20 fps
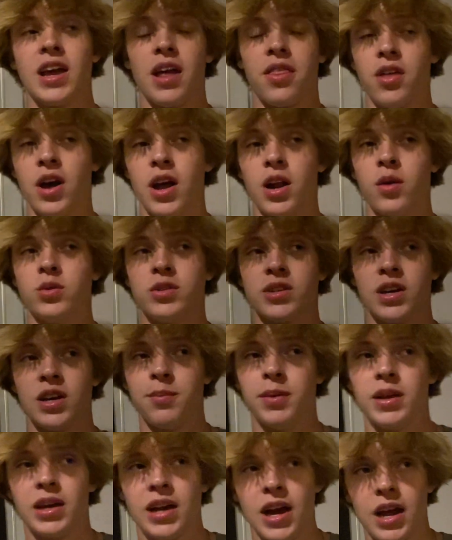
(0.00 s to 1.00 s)
I thought it was gonna
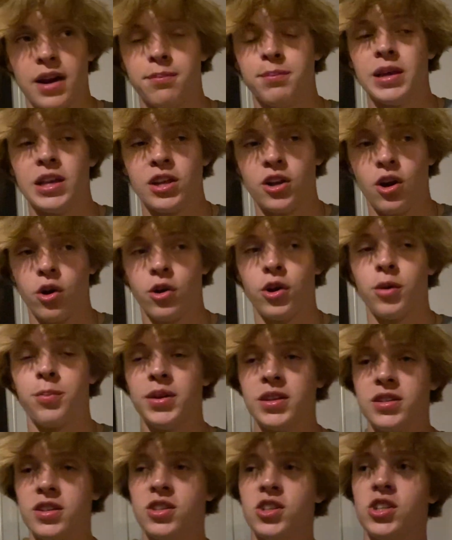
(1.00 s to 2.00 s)
be kind of mediocre
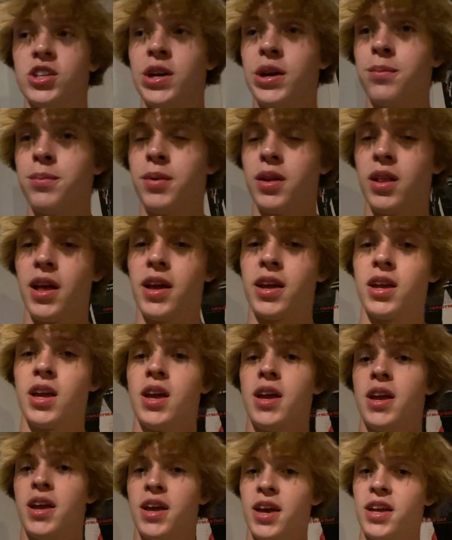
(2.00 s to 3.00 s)
piece of shit, but like
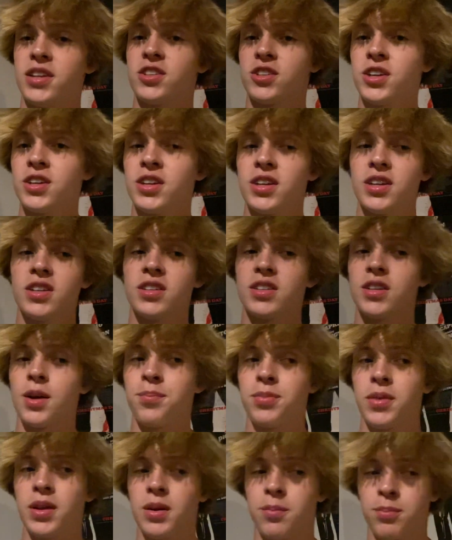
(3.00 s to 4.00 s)
it's turned into
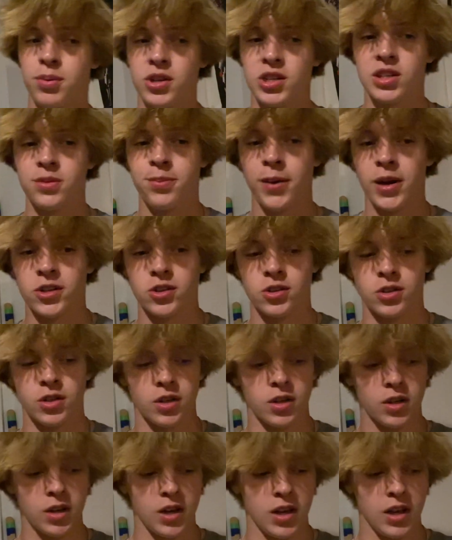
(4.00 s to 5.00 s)
something pretty special.
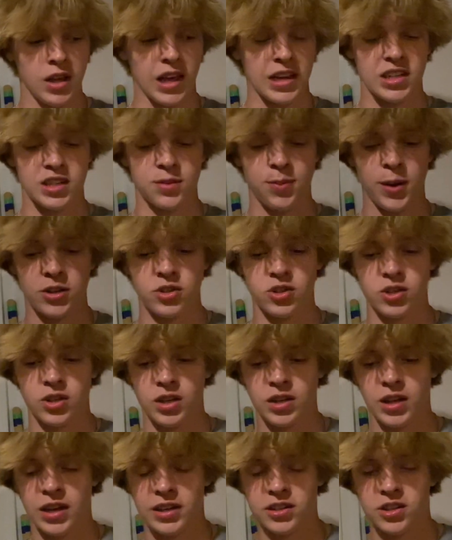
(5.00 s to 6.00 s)
Like
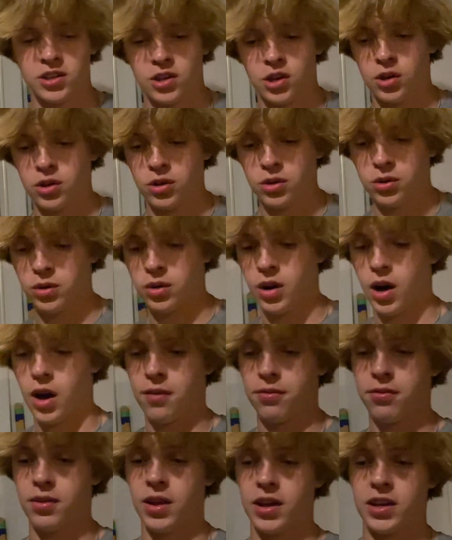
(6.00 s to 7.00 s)
especially like to conclude
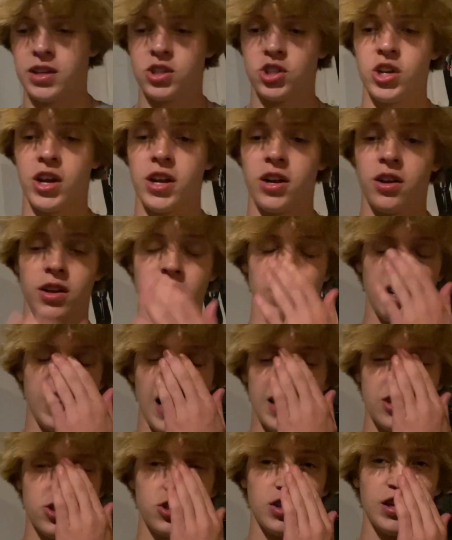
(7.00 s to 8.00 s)
off like his channel, and it
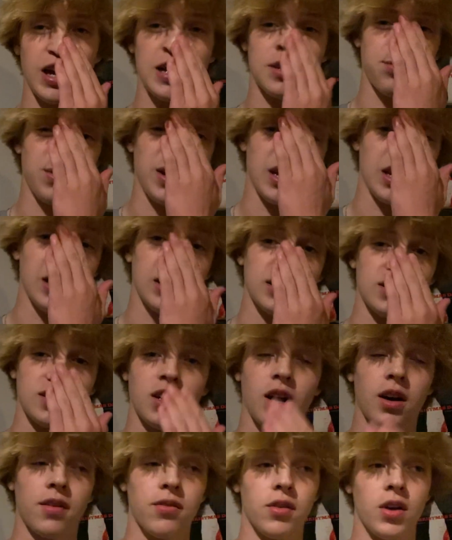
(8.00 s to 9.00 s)
actually has meaning and
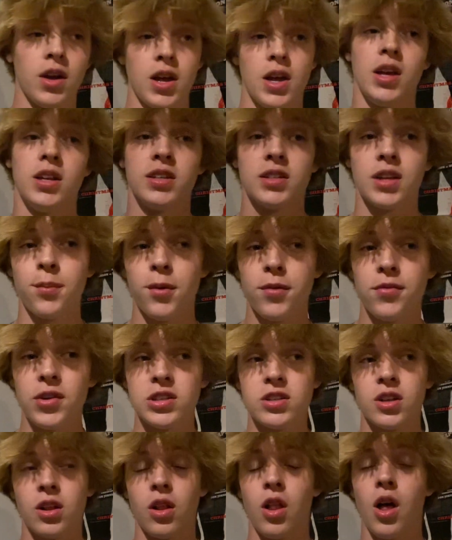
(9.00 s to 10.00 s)
stuff. Some of
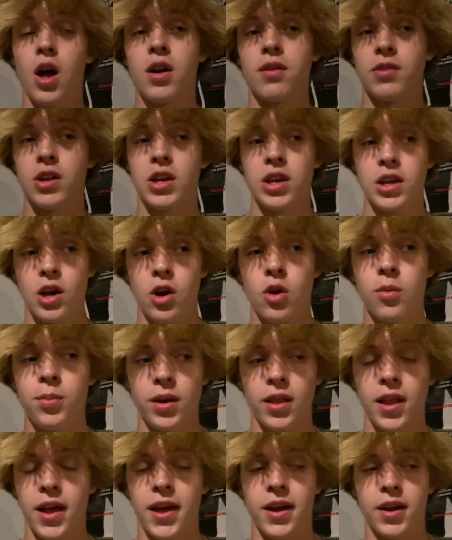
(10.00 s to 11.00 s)
it's a long video,
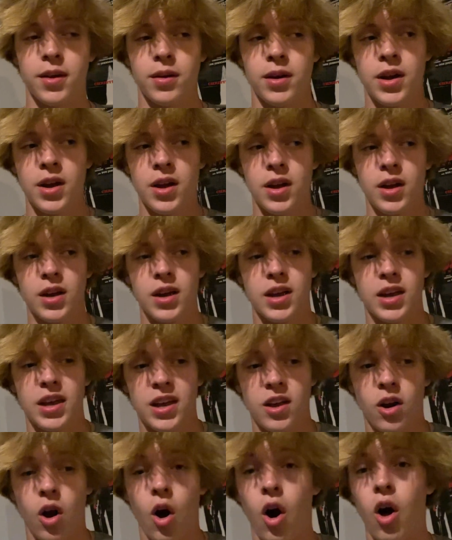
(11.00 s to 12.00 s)
but like
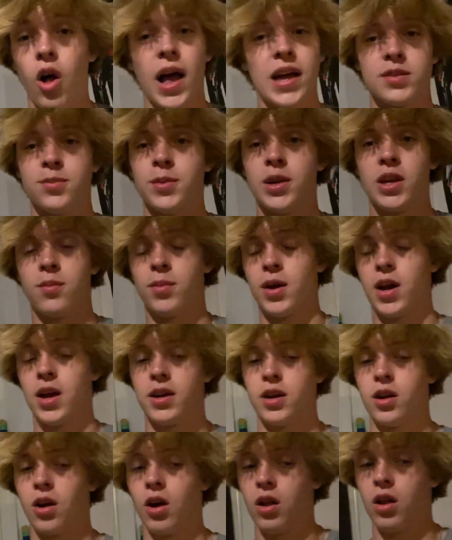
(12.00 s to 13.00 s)
it all has meaning
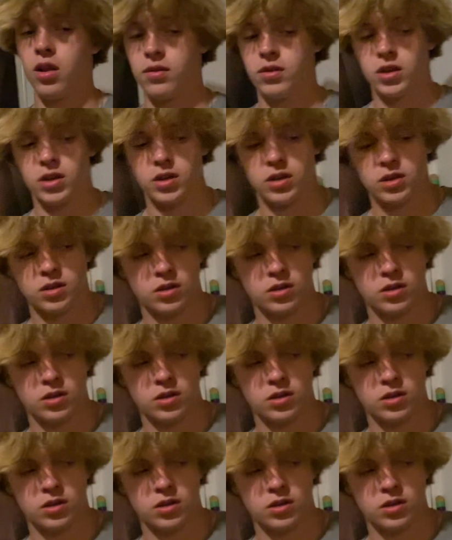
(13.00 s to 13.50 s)
behind it, all of it.